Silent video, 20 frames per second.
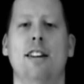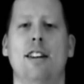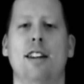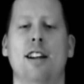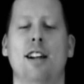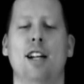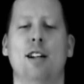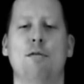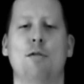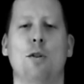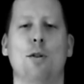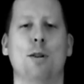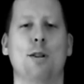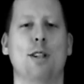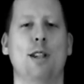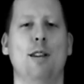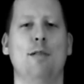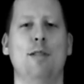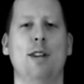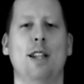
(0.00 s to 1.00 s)
Of course,
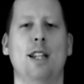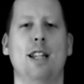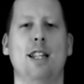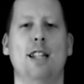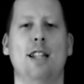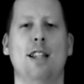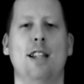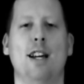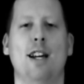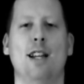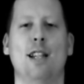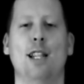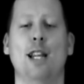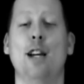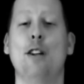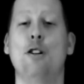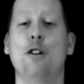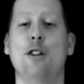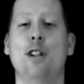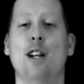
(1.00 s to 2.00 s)
living in
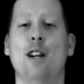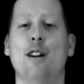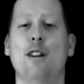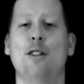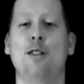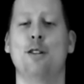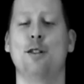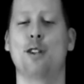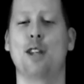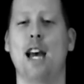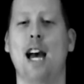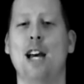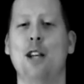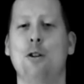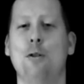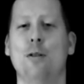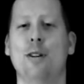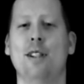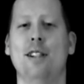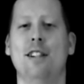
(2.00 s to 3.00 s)
legendary
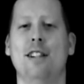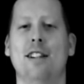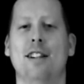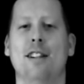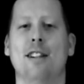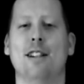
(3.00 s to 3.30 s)
Saskatchewan,